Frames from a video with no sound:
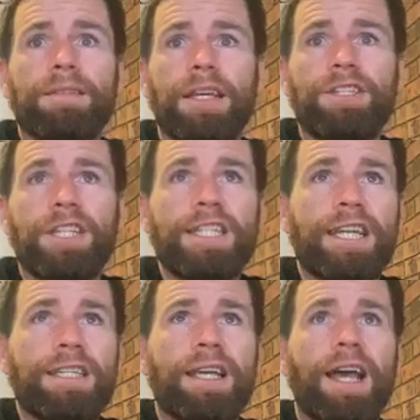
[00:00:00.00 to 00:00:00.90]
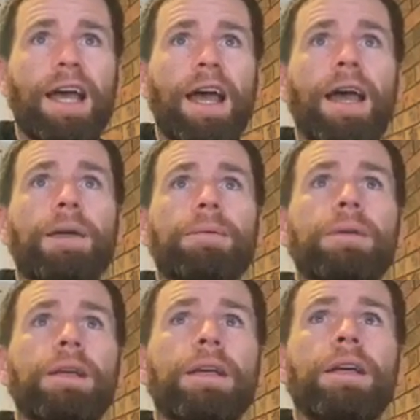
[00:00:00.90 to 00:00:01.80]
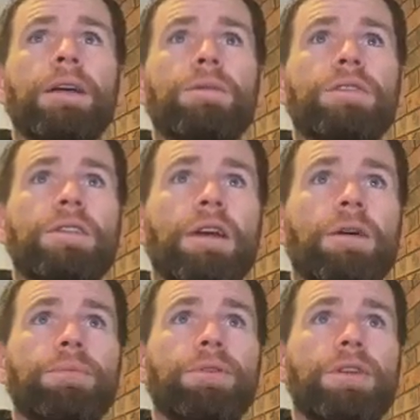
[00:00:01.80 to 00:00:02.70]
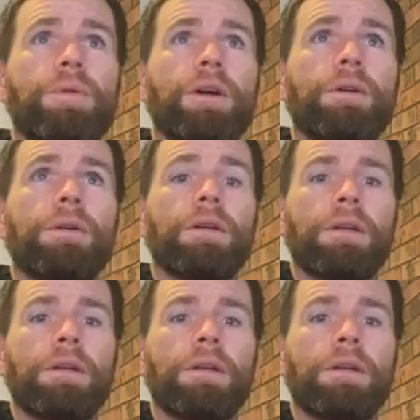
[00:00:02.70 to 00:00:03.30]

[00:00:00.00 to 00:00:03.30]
It's SGT time, which is going pretty well.